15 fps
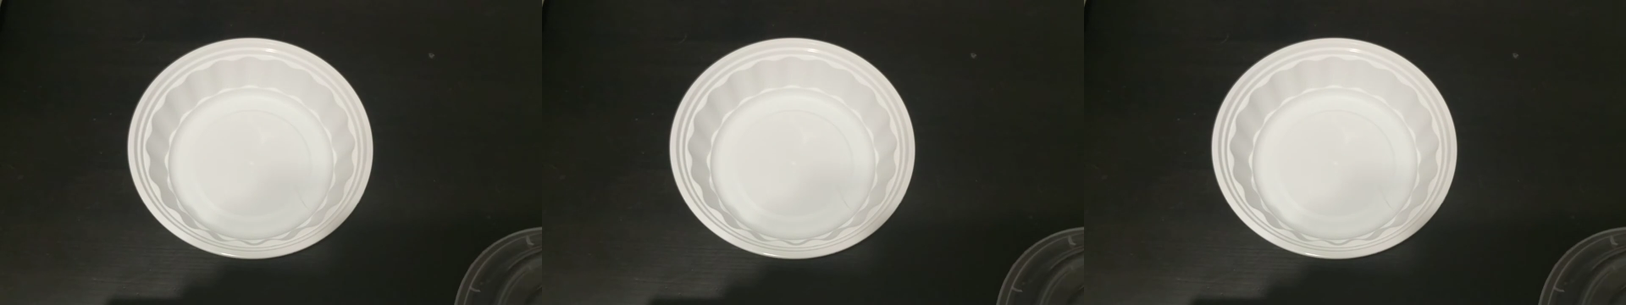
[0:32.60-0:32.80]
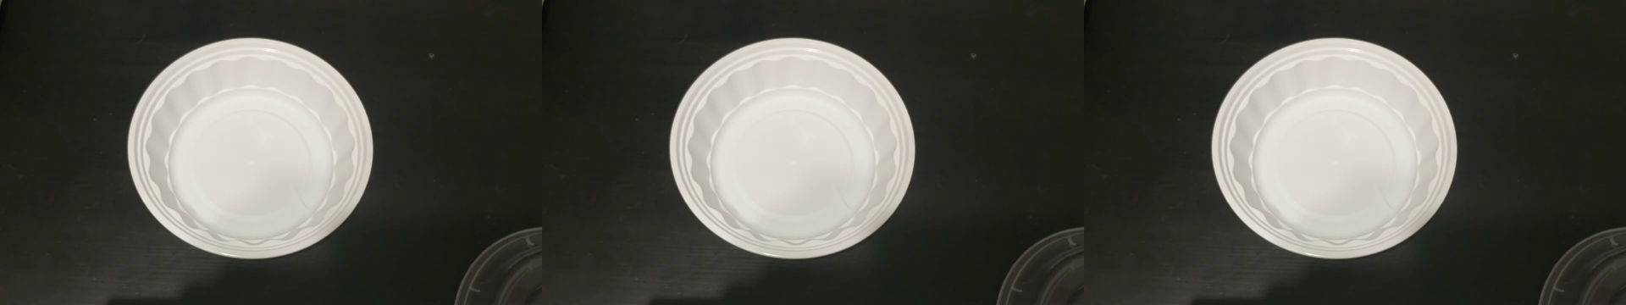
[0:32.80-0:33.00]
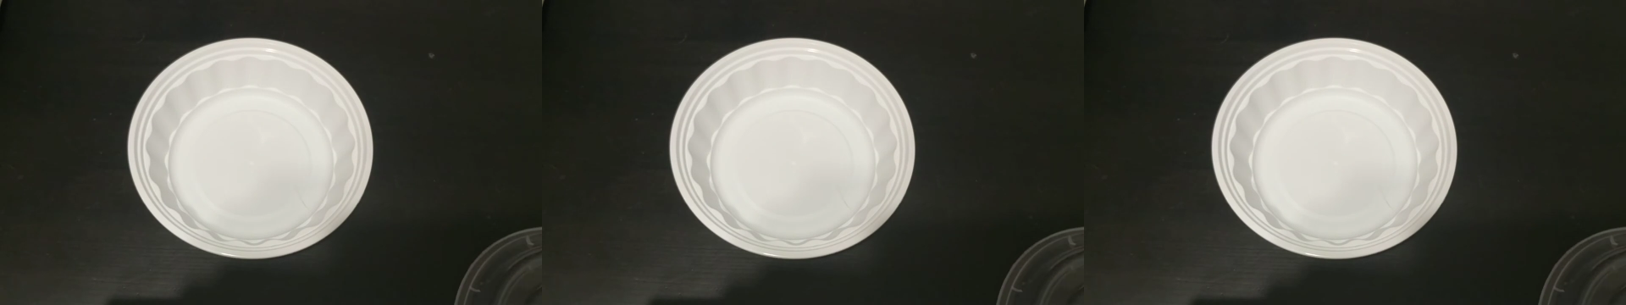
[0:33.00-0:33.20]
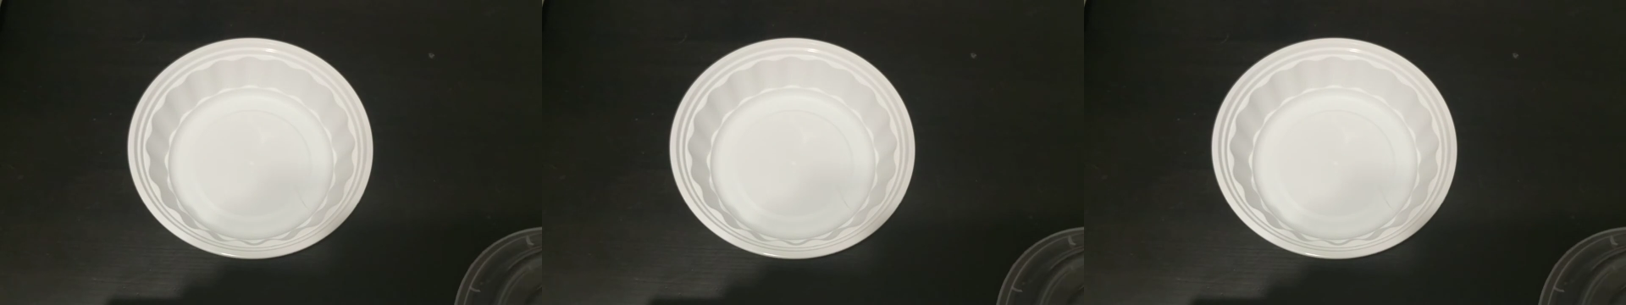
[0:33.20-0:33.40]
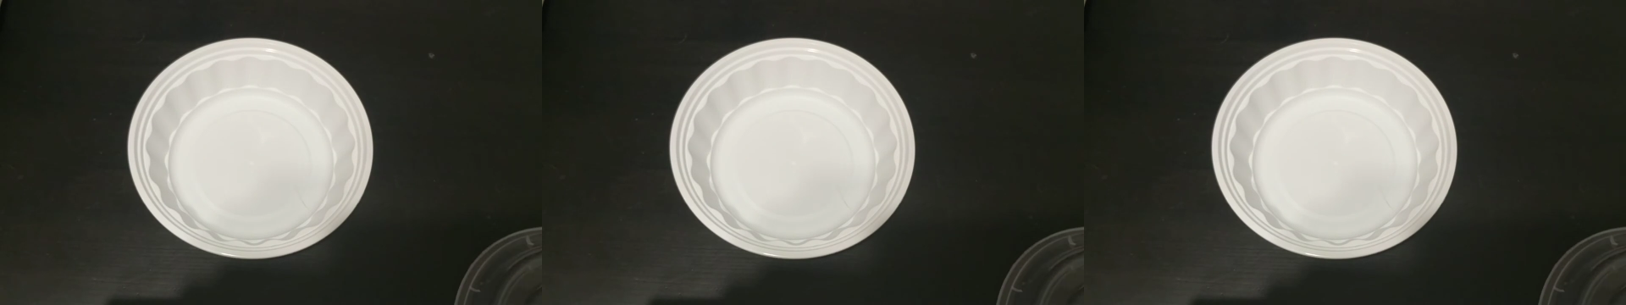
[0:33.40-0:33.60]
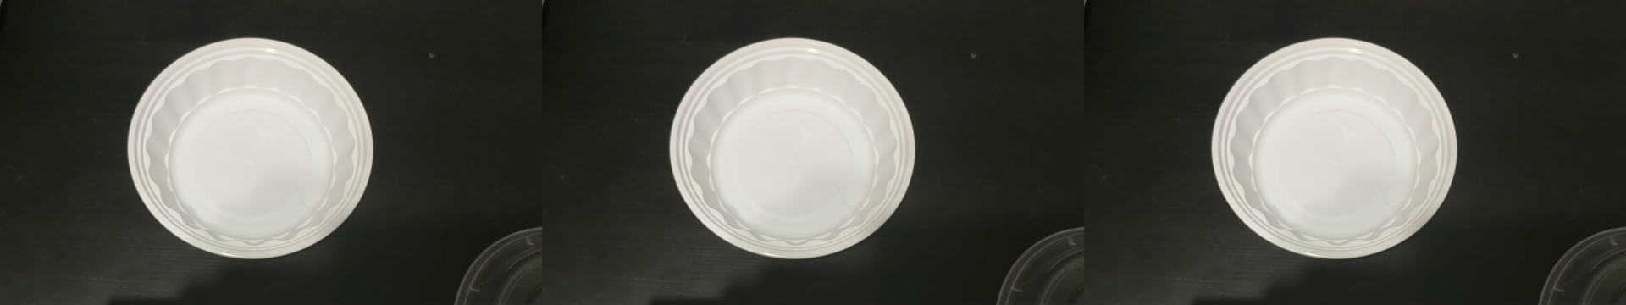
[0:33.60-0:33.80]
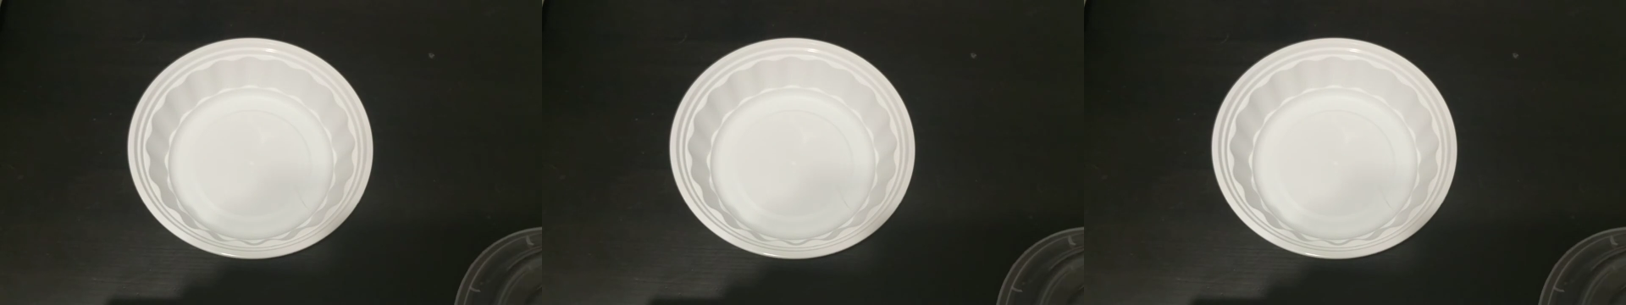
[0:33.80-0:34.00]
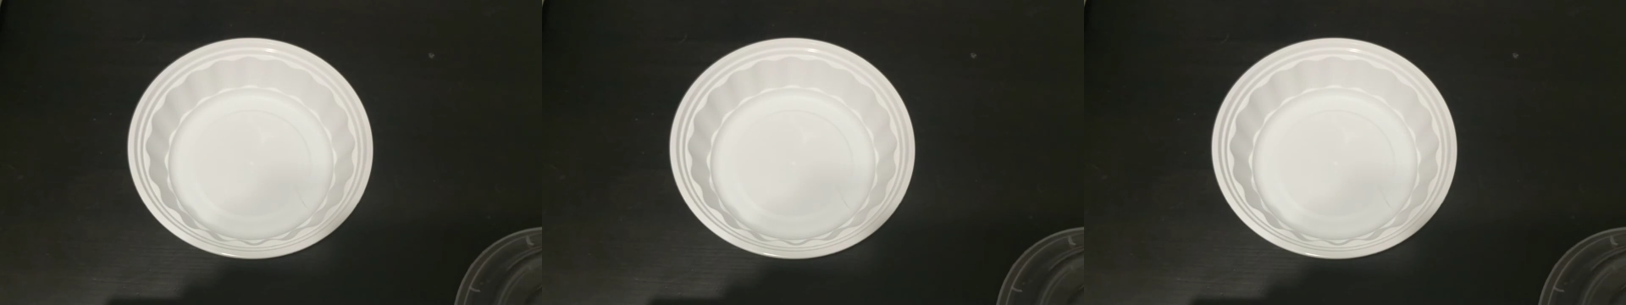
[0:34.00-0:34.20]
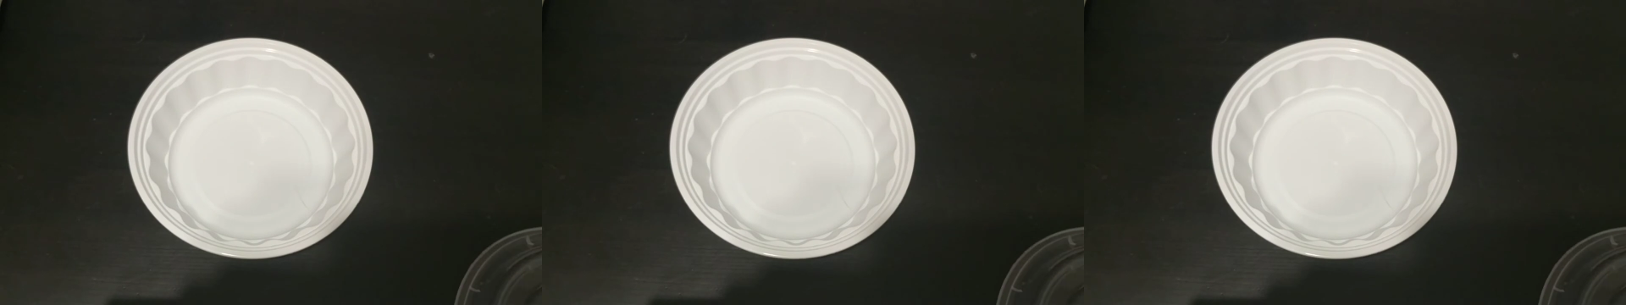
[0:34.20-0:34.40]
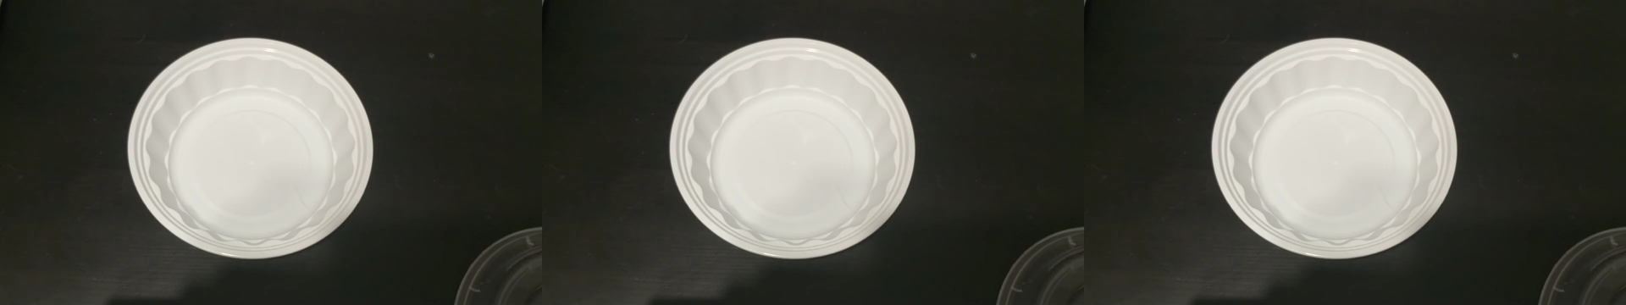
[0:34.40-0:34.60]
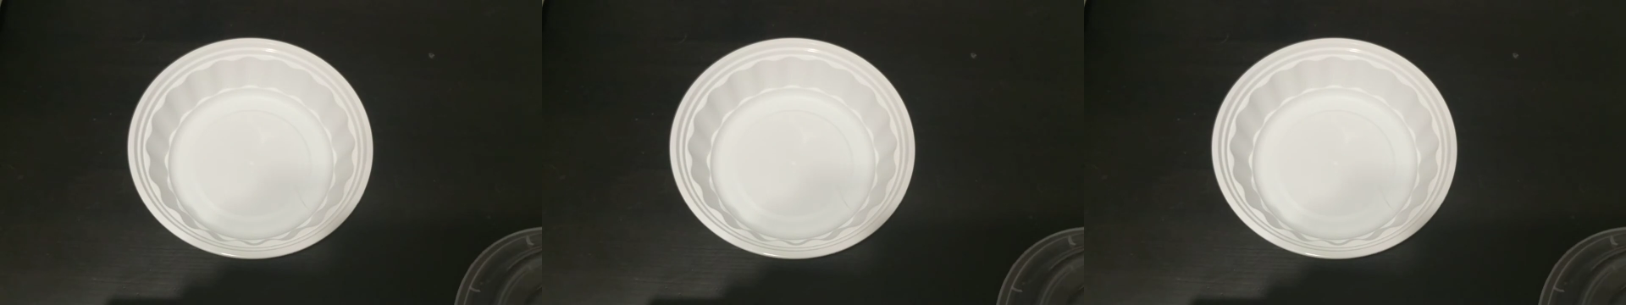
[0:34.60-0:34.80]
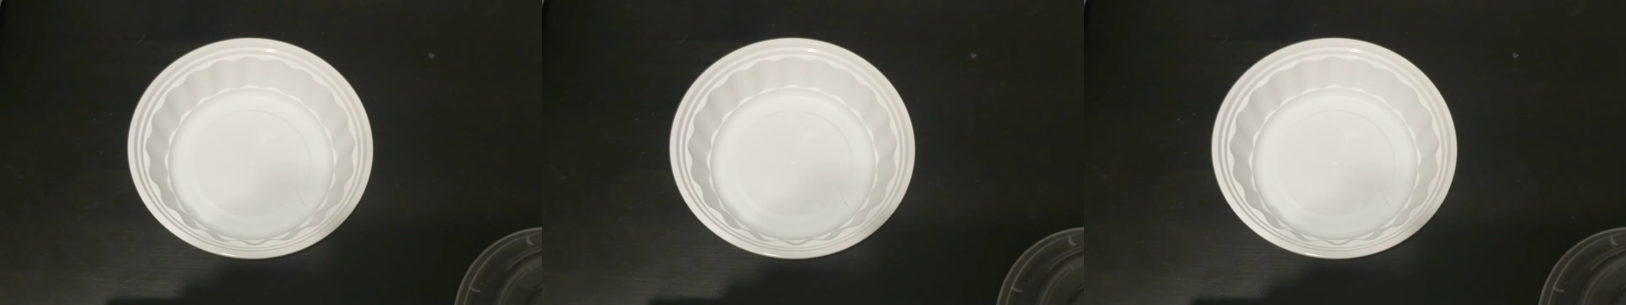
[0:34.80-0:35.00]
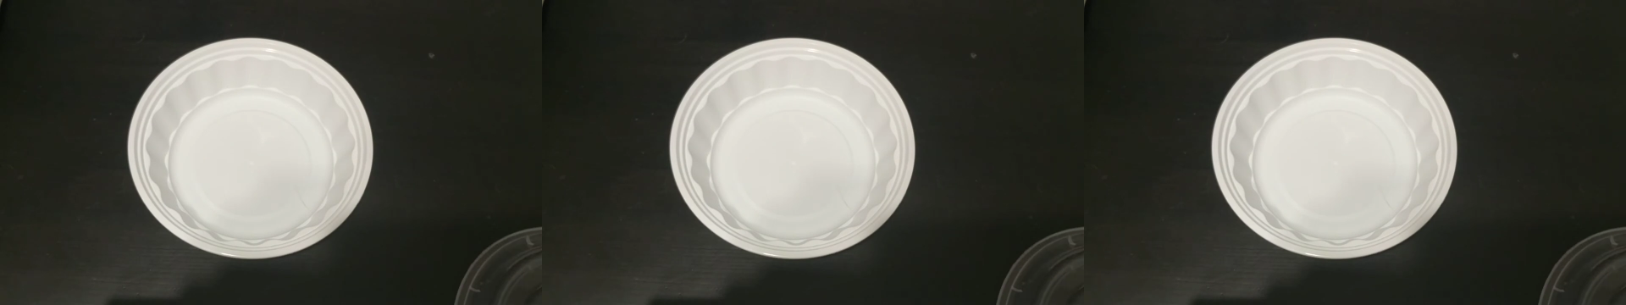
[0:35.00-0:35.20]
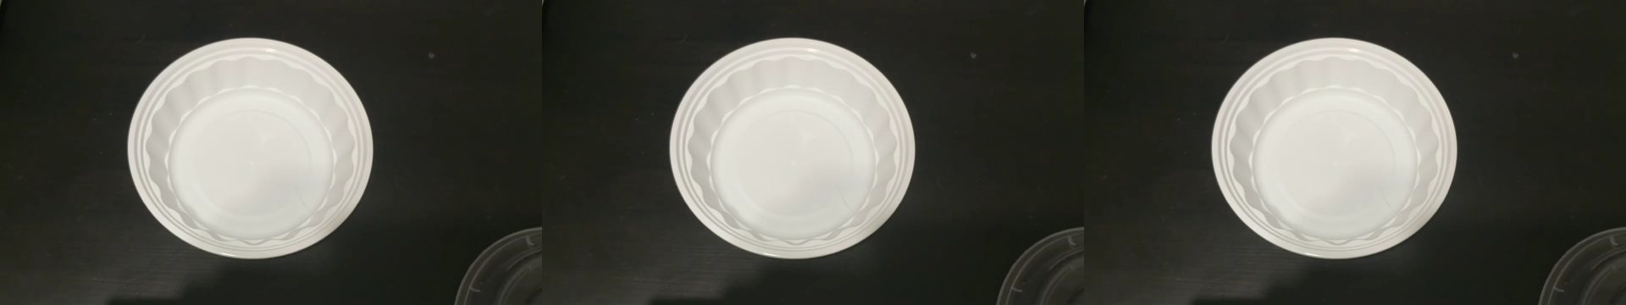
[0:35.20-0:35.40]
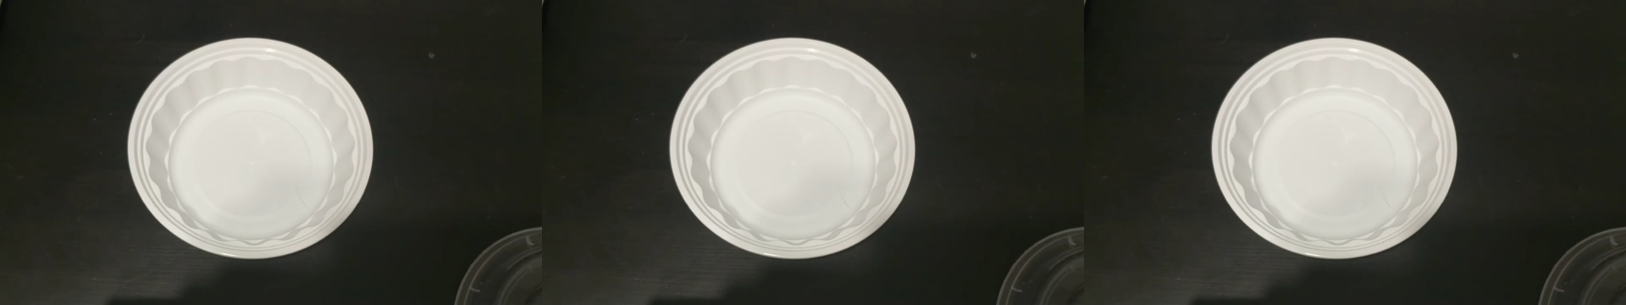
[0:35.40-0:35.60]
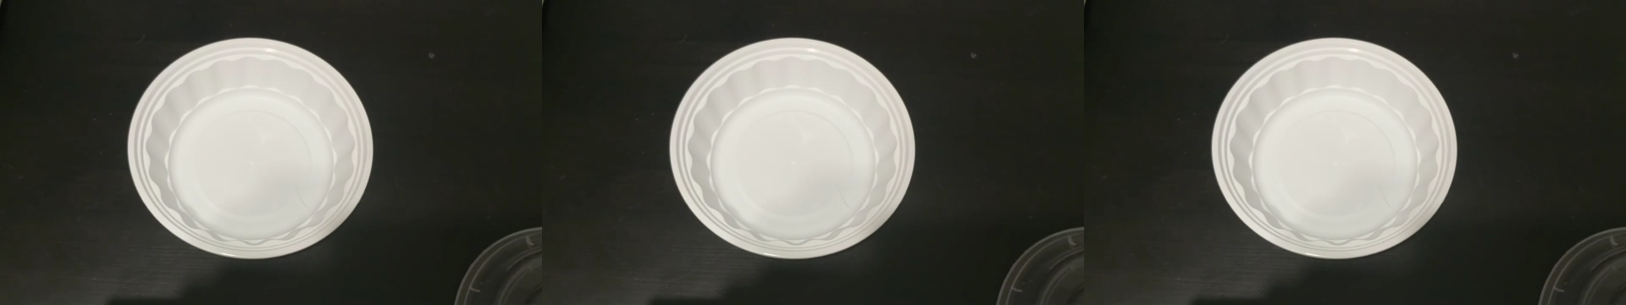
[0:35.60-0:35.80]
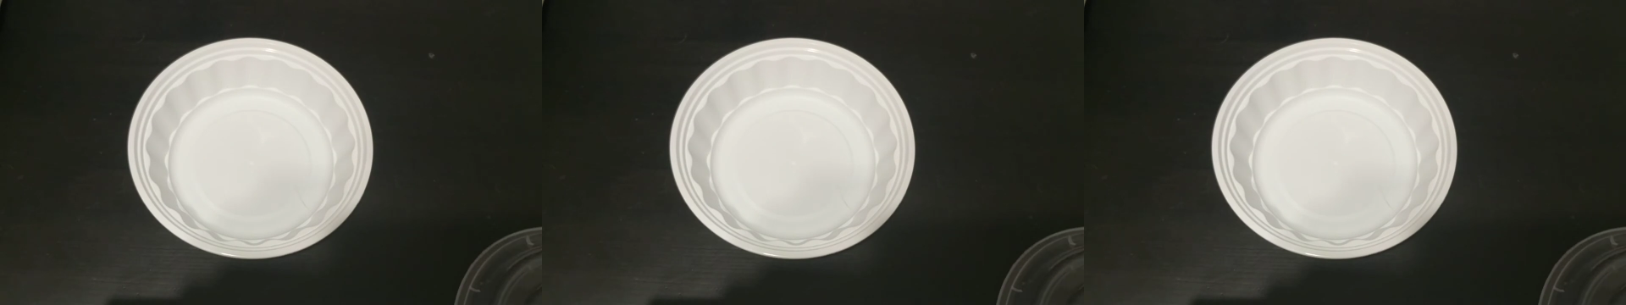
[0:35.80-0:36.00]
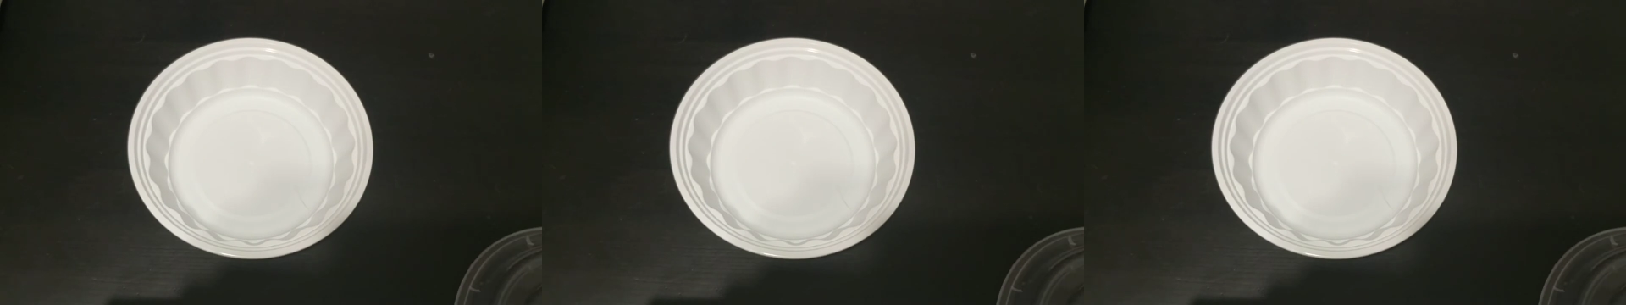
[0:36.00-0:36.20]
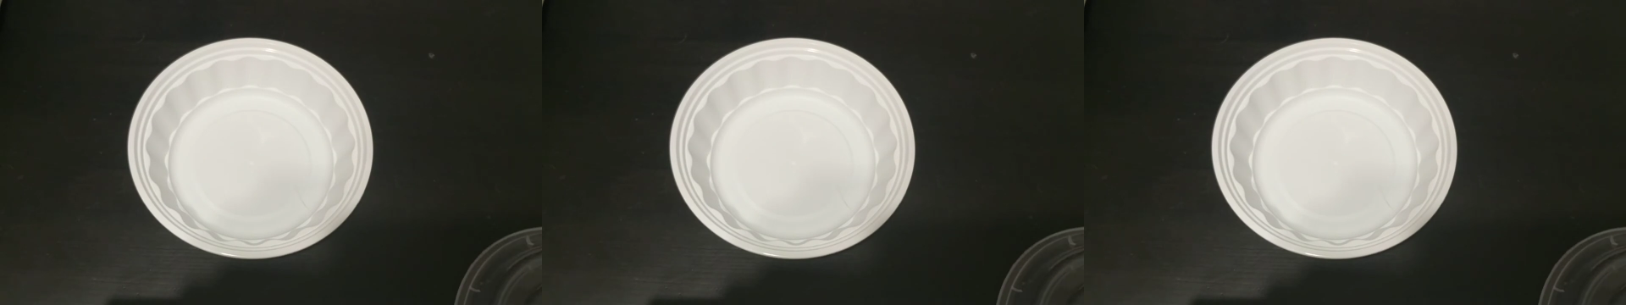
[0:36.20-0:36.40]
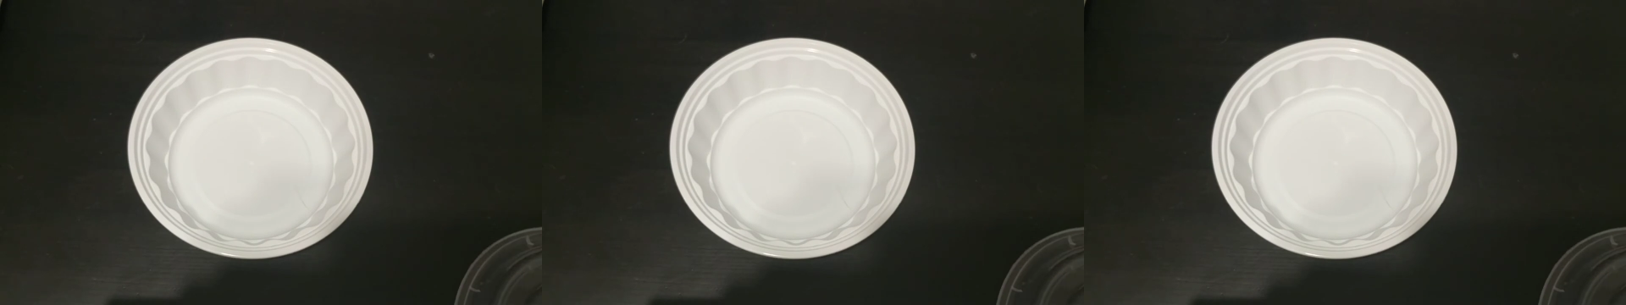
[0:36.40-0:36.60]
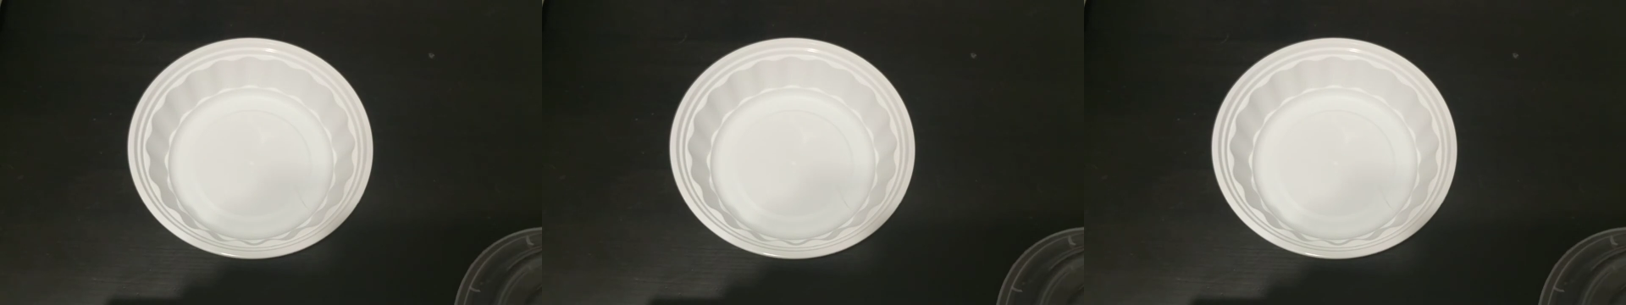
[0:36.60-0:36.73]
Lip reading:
Nobody's mouth can be seen.